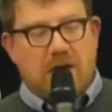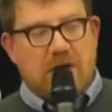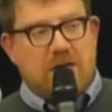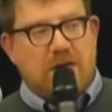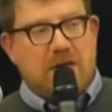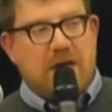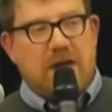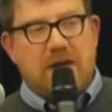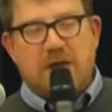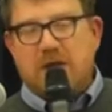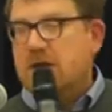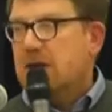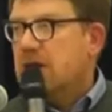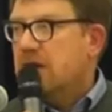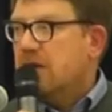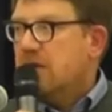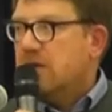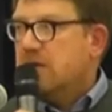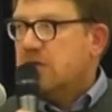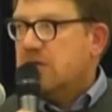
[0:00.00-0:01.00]
that
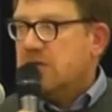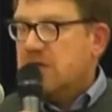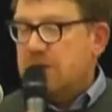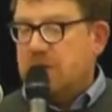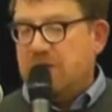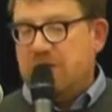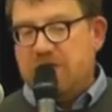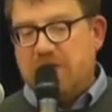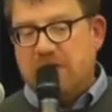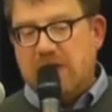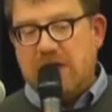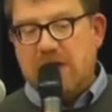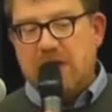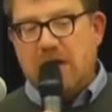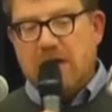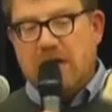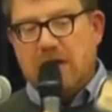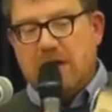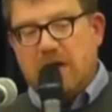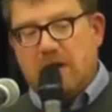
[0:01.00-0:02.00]
some of the
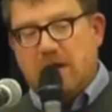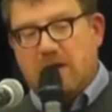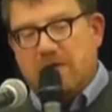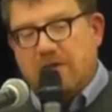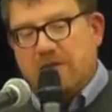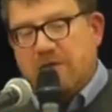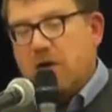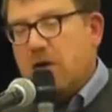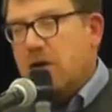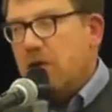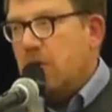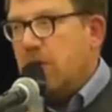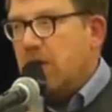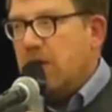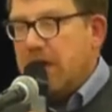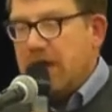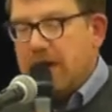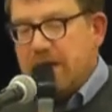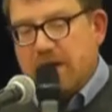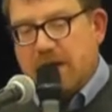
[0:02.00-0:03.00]

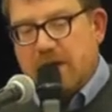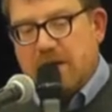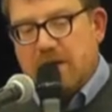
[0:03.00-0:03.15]
far-right